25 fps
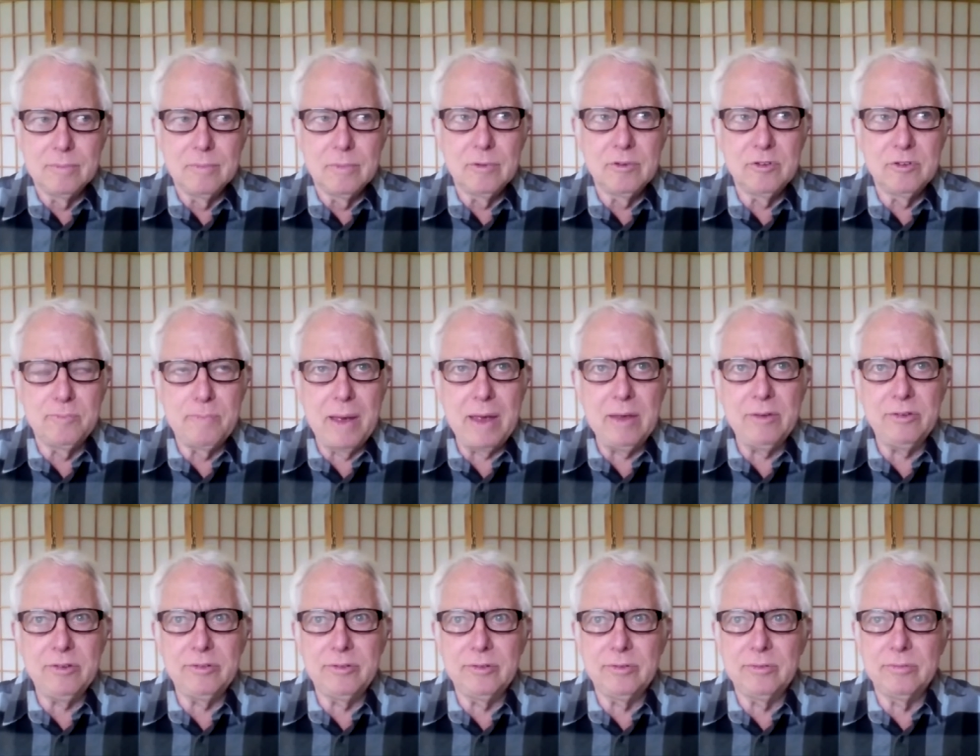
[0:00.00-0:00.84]

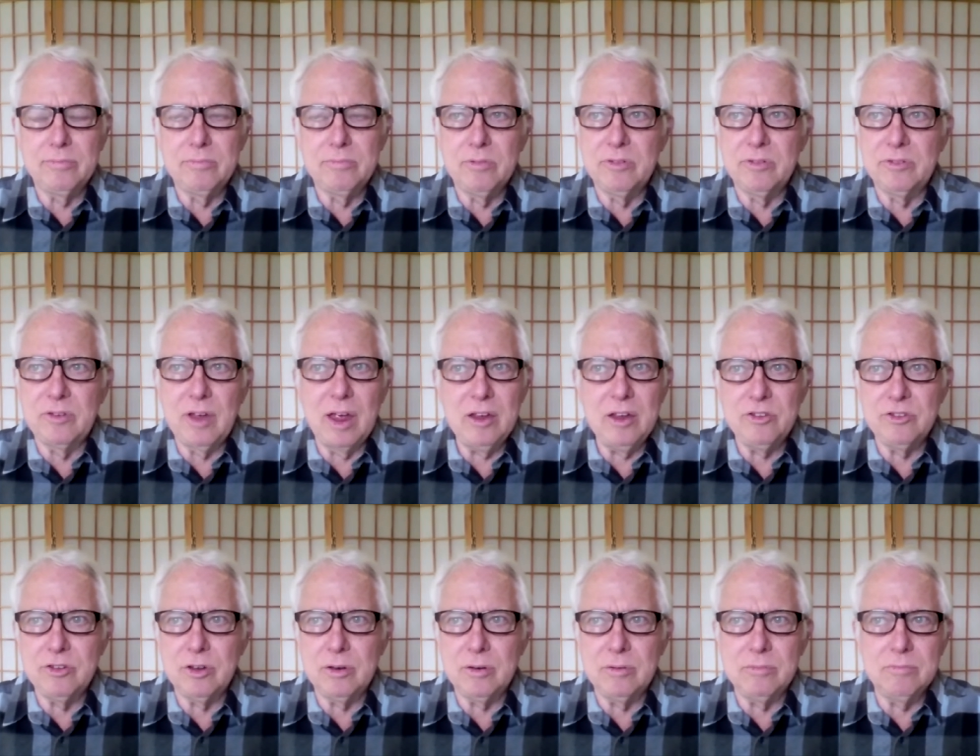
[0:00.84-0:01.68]
space
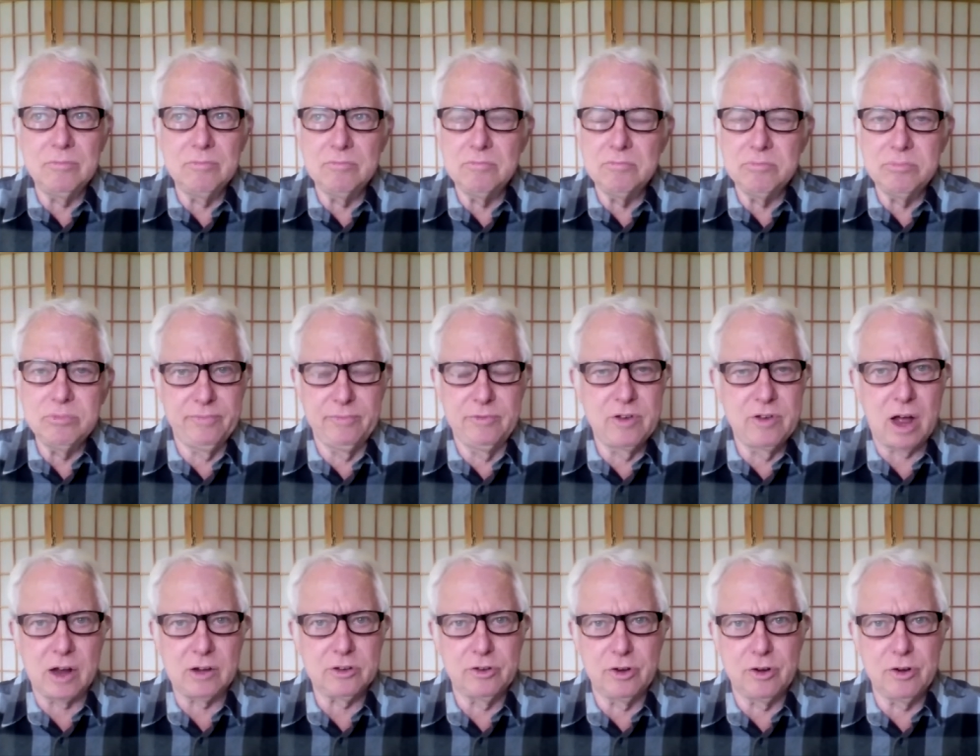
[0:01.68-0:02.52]
station
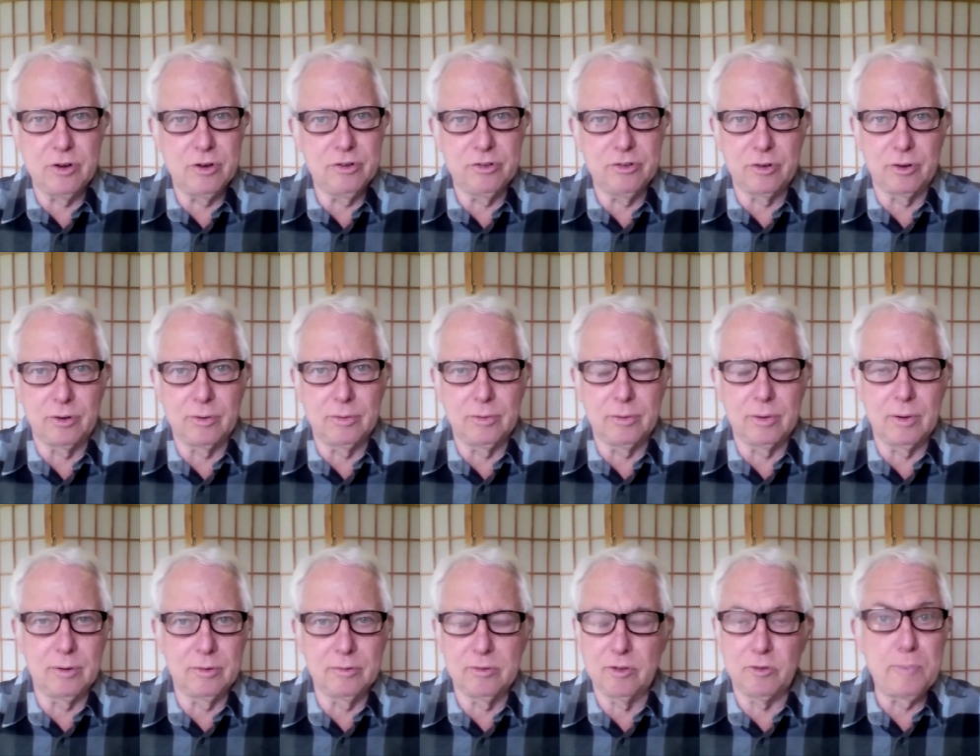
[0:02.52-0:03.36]
doctors or,
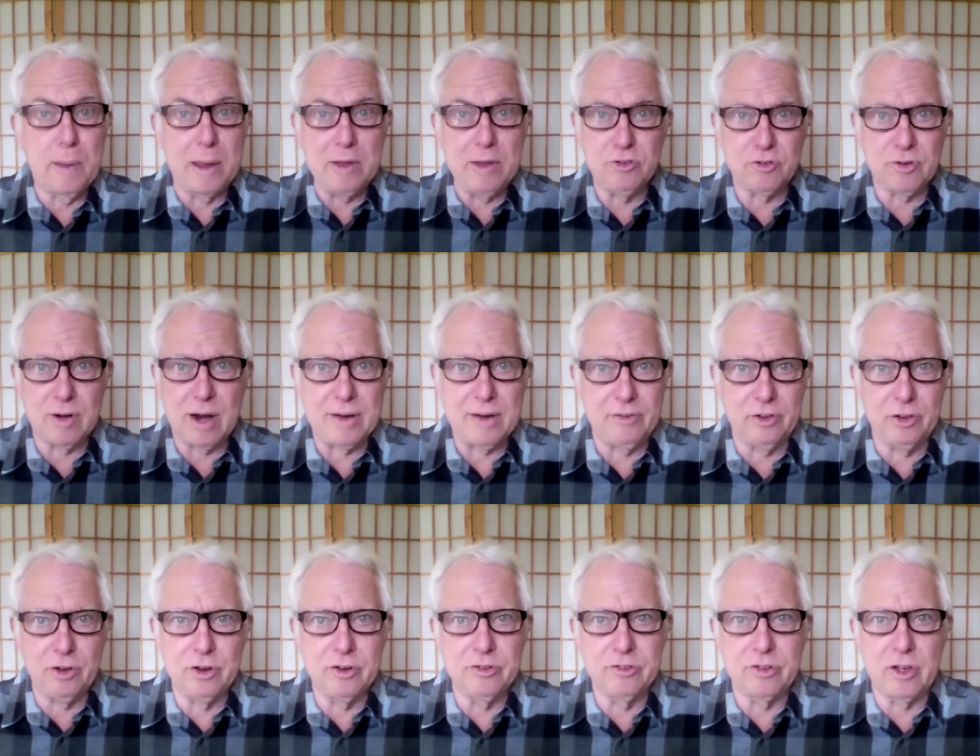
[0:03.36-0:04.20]
or space
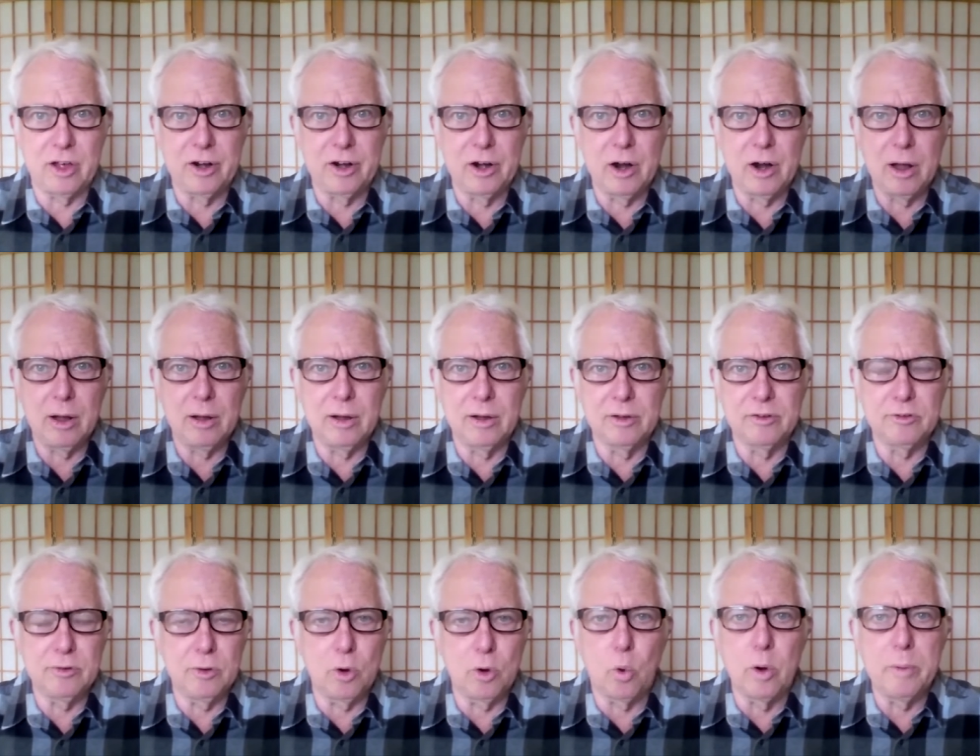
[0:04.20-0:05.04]
travelers on a
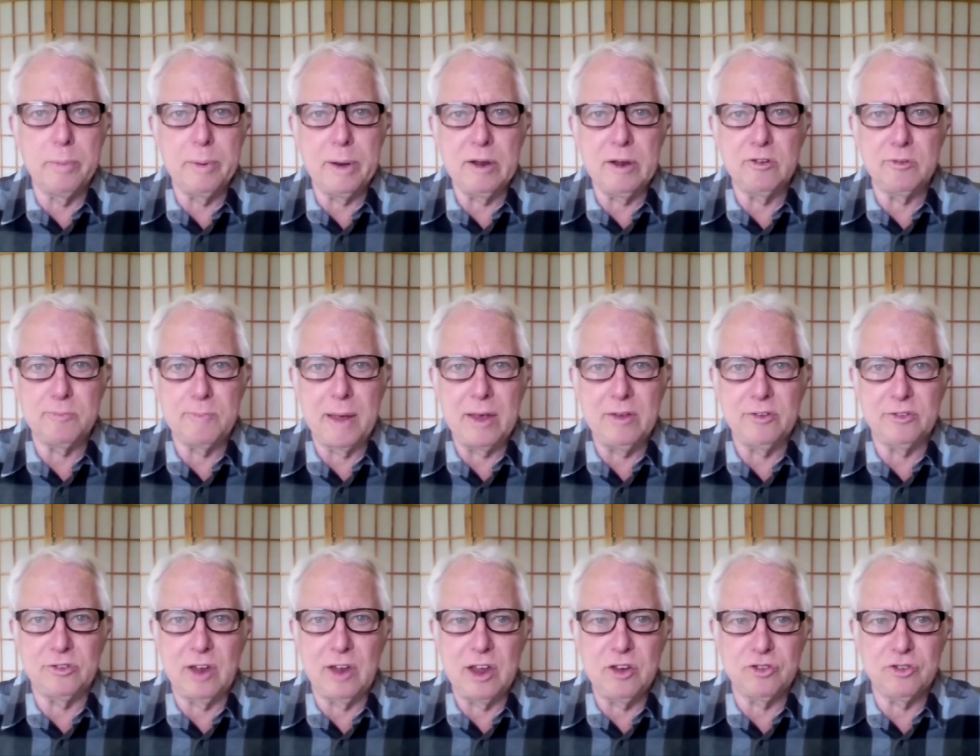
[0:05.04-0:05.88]
orbiting space
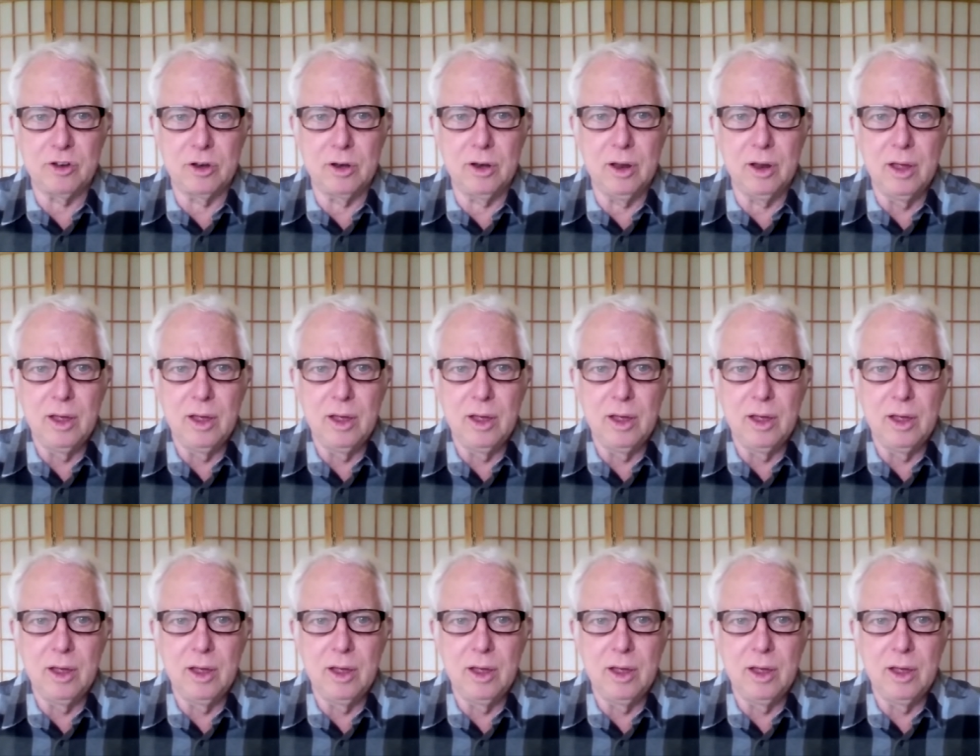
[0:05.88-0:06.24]
station